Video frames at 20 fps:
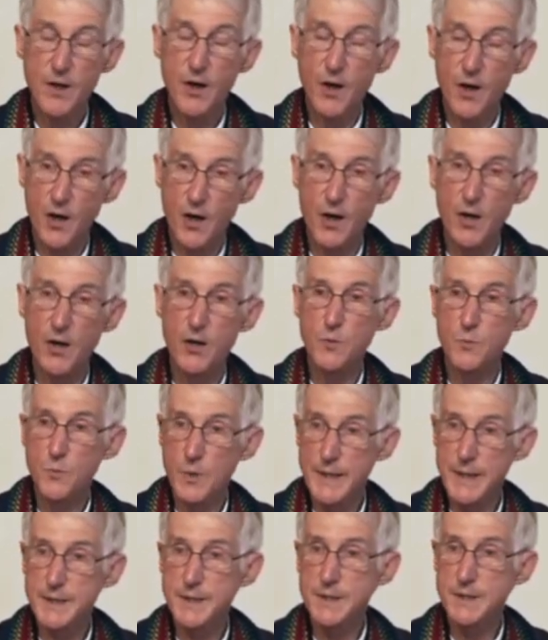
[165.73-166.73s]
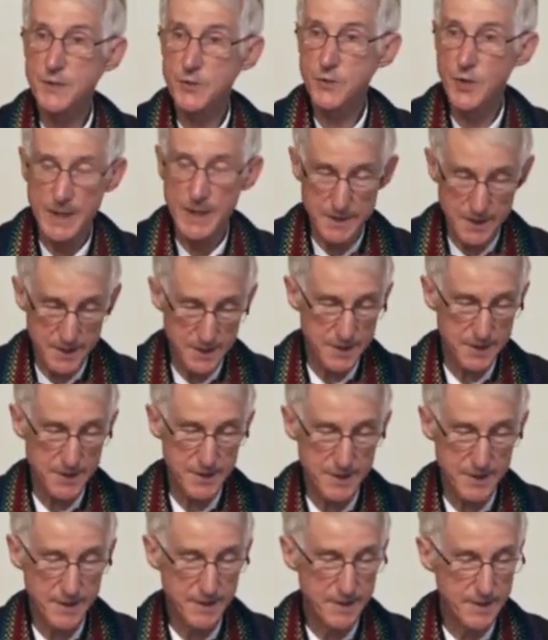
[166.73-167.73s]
already trusts